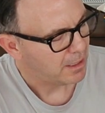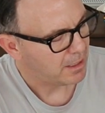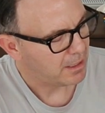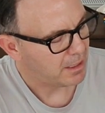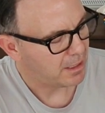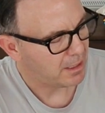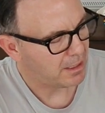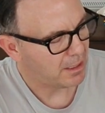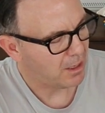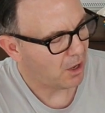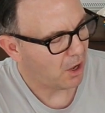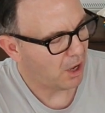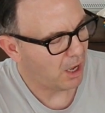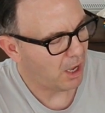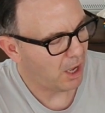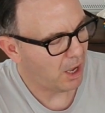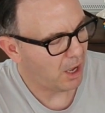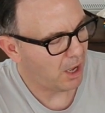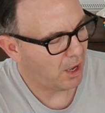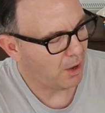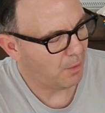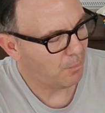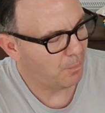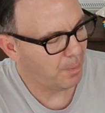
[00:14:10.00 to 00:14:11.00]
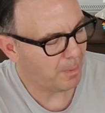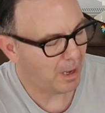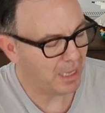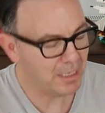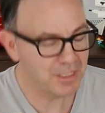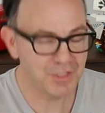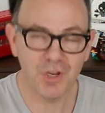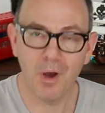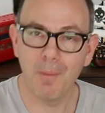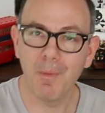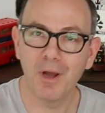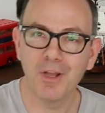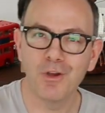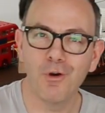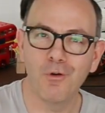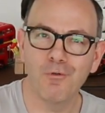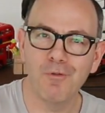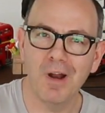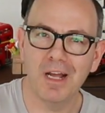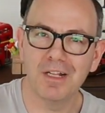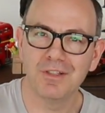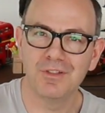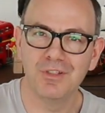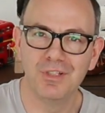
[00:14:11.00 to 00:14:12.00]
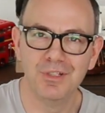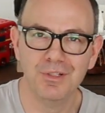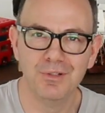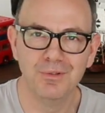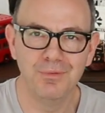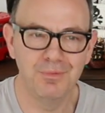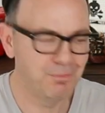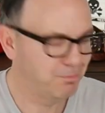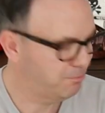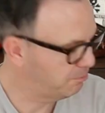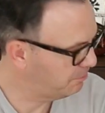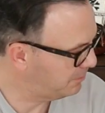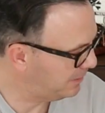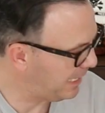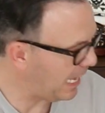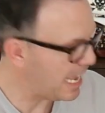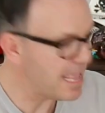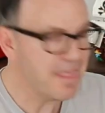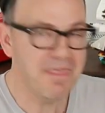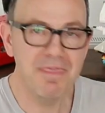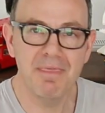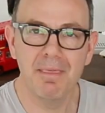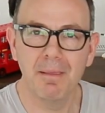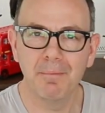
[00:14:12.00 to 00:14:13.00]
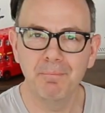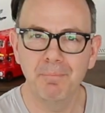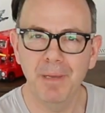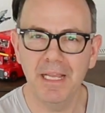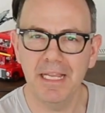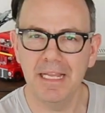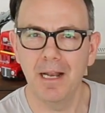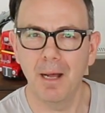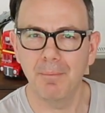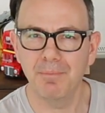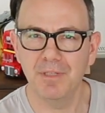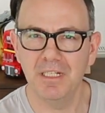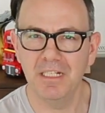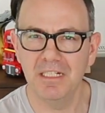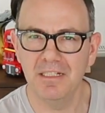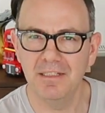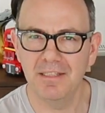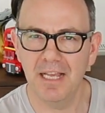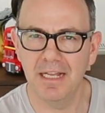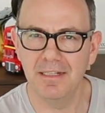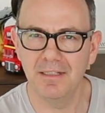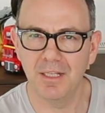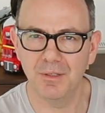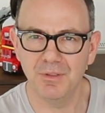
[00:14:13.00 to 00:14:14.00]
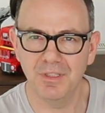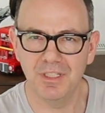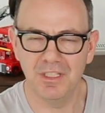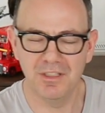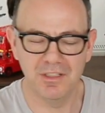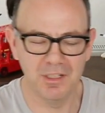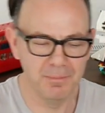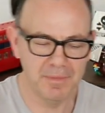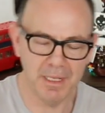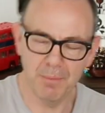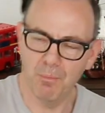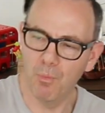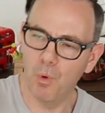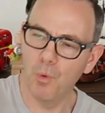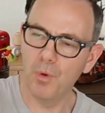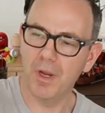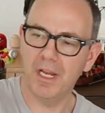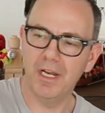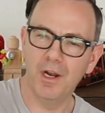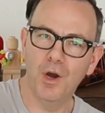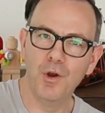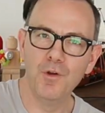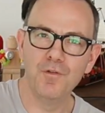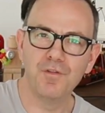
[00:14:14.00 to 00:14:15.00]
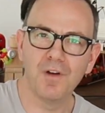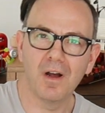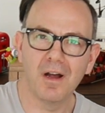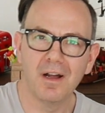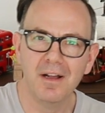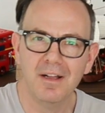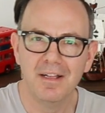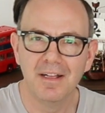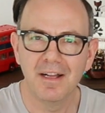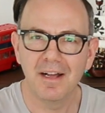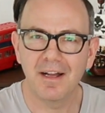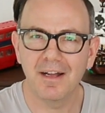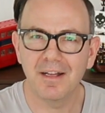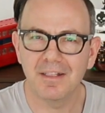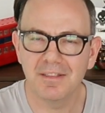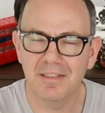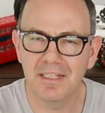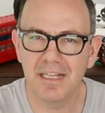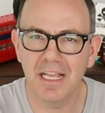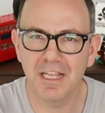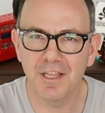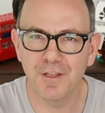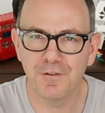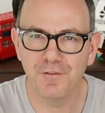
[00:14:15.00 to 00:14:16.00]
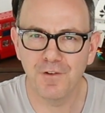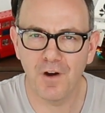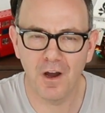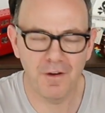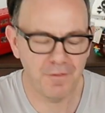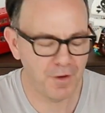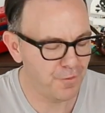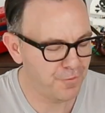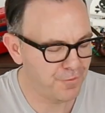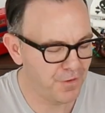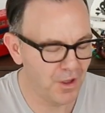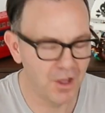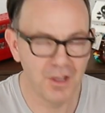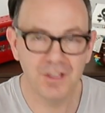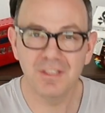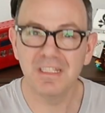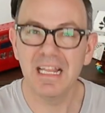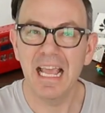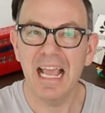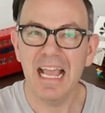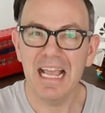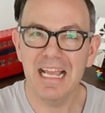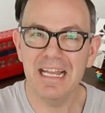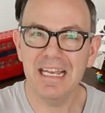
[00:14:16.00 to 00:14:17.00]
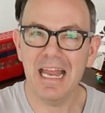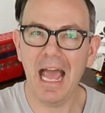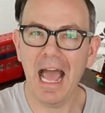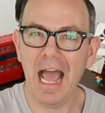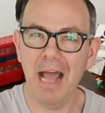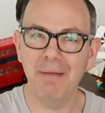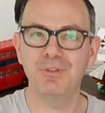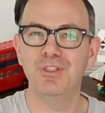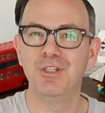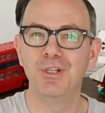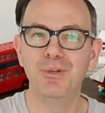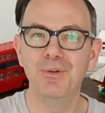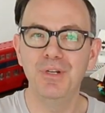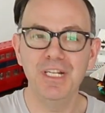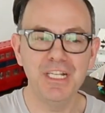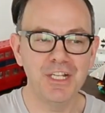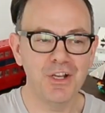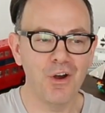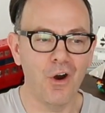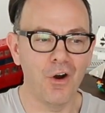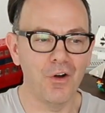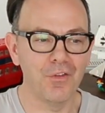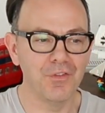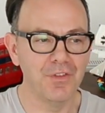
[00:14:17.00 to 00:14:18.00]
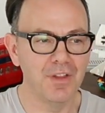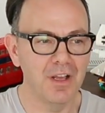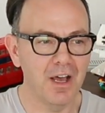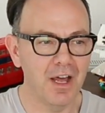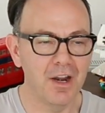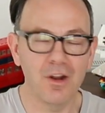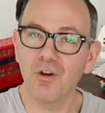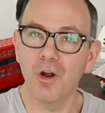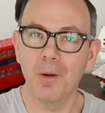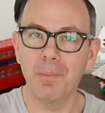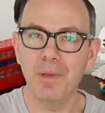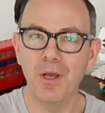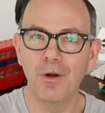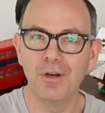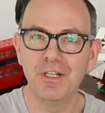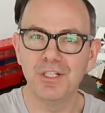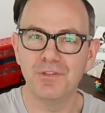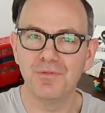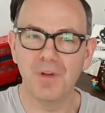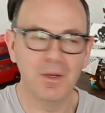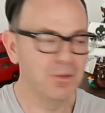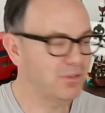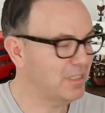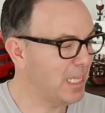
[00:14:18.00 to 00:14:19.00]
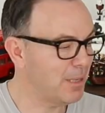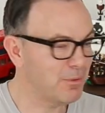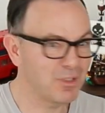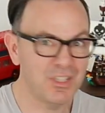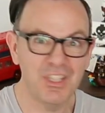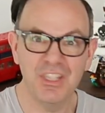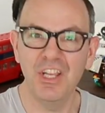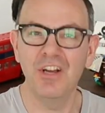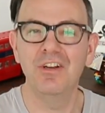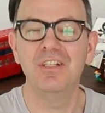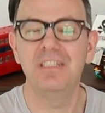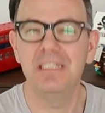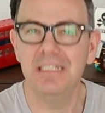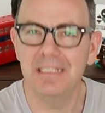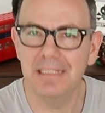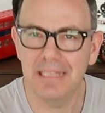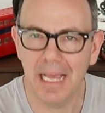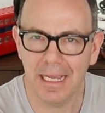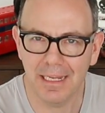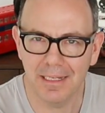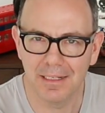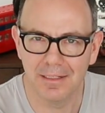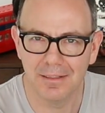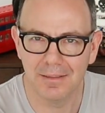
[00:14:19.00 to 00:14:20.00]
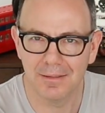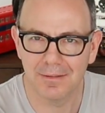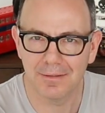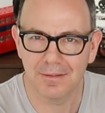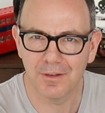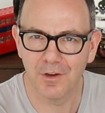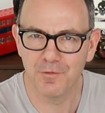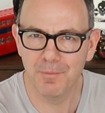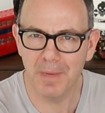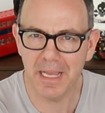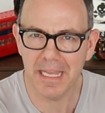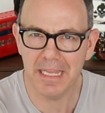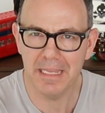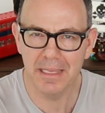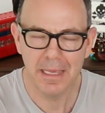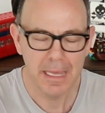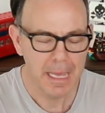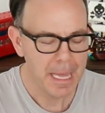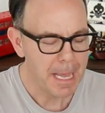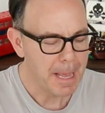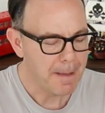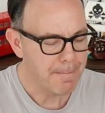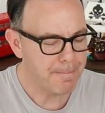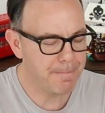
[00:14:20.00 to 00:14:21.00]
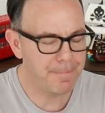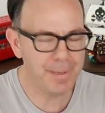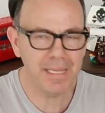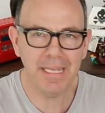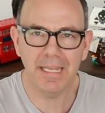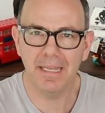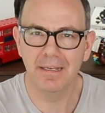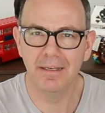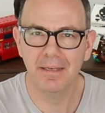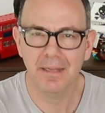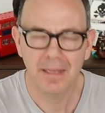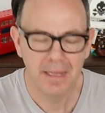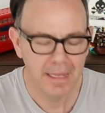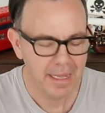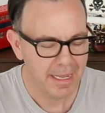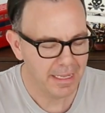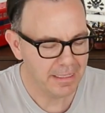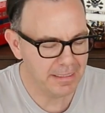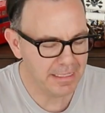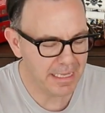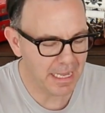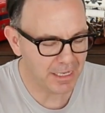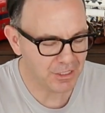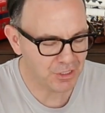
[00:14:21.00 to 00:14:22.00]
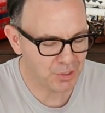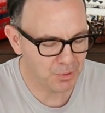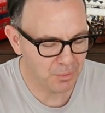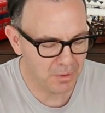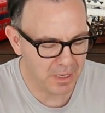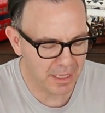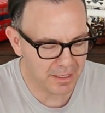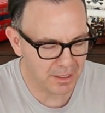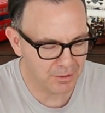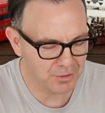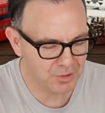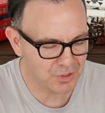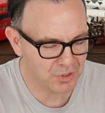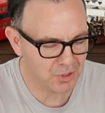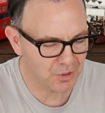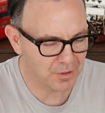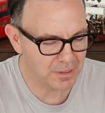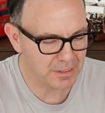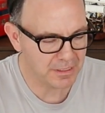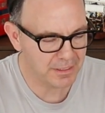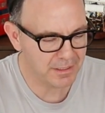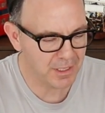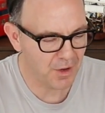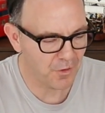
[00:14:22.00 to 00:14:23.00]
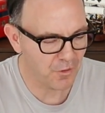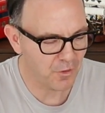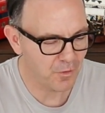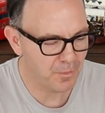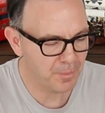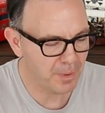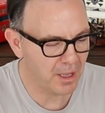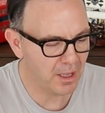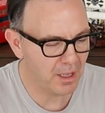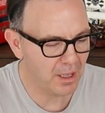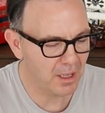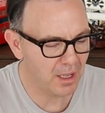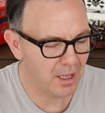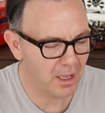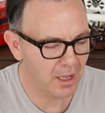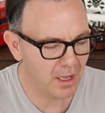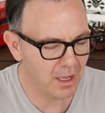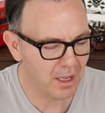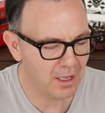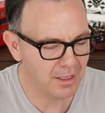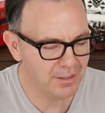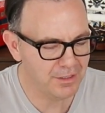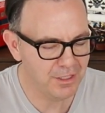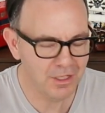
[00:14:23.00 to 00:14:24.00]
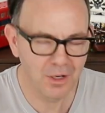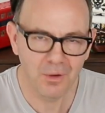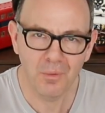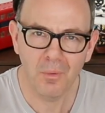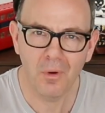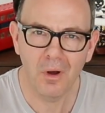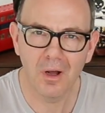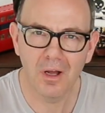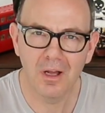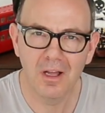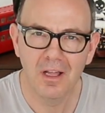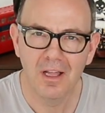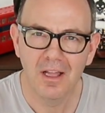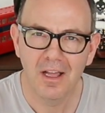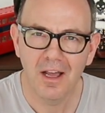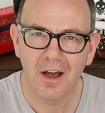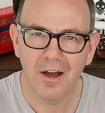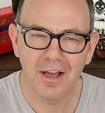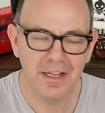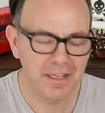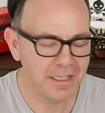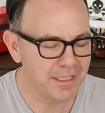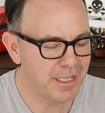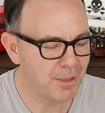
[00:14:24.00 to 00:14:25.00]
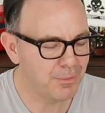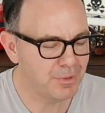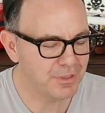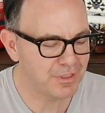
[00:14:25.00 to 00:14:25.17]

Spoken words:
by the time I got round to picking up the Nintendo system, then walking over to get the 501st, it absolutely gone. And I've got to be honest, folks, that was 30 seconds of me being in the actual Lego store itself. But do you know what? I